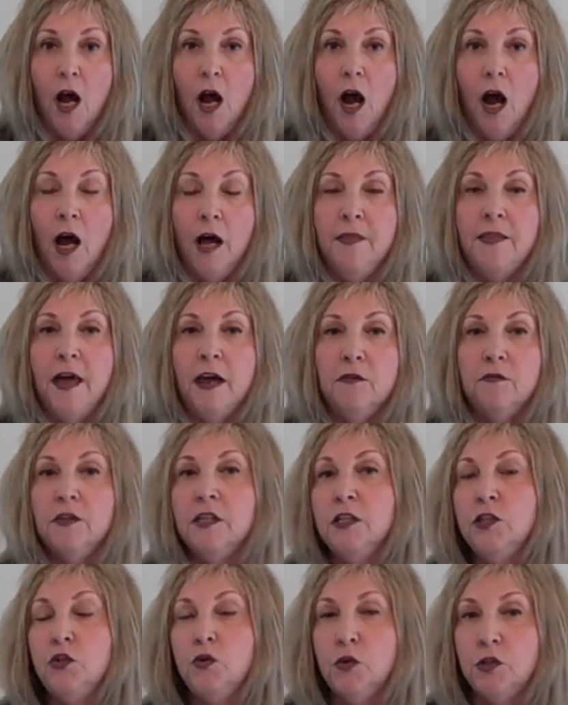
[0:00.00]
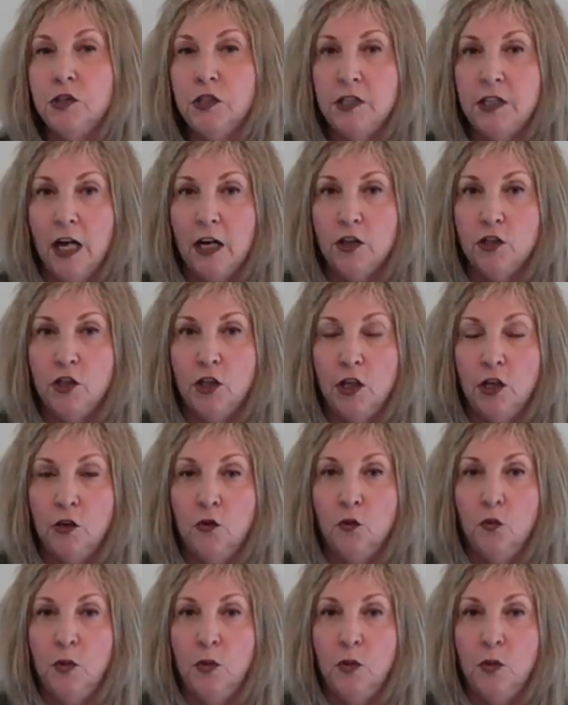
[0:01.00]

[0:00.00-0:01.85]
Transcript: On that resource section,